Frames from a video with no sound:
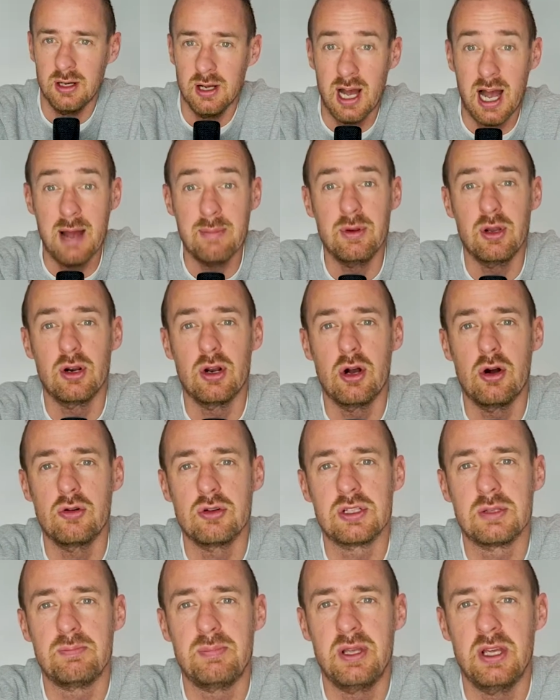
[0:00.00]
I'm your
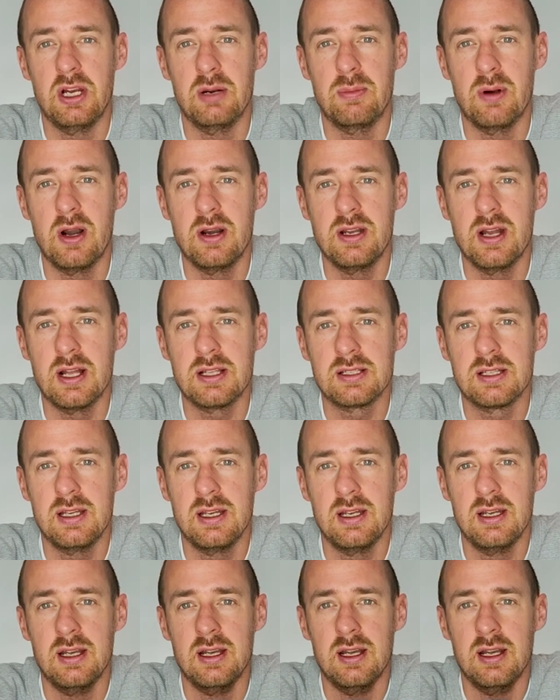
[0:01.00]
host, Peter
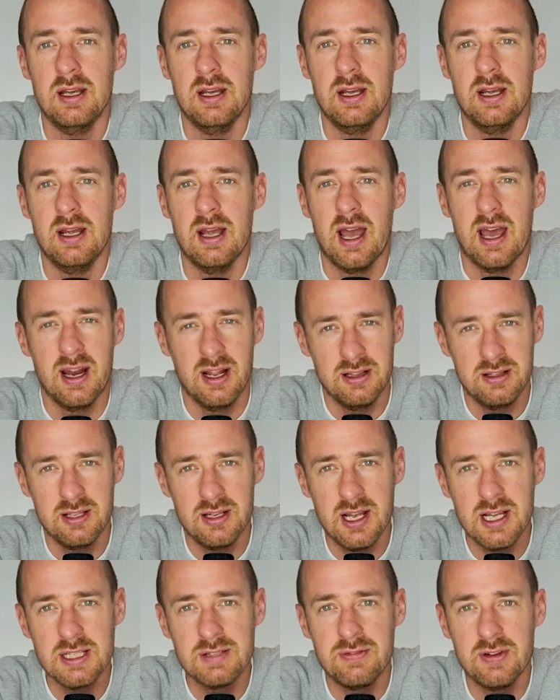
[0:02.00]
Barniecki, and in
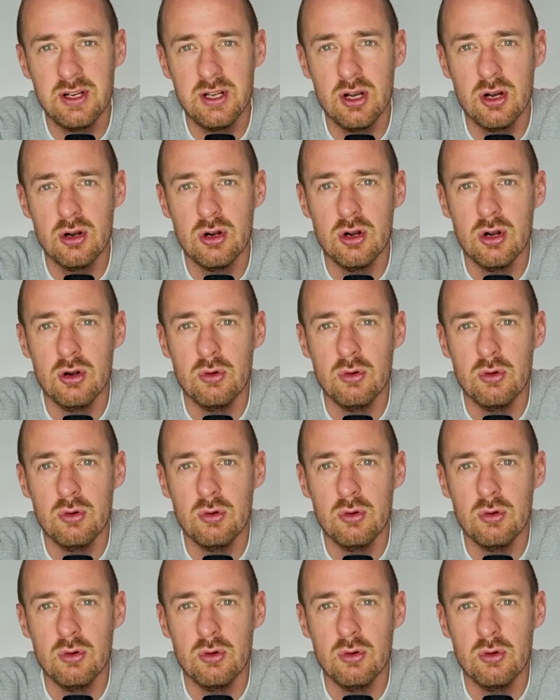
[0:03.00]
today's video,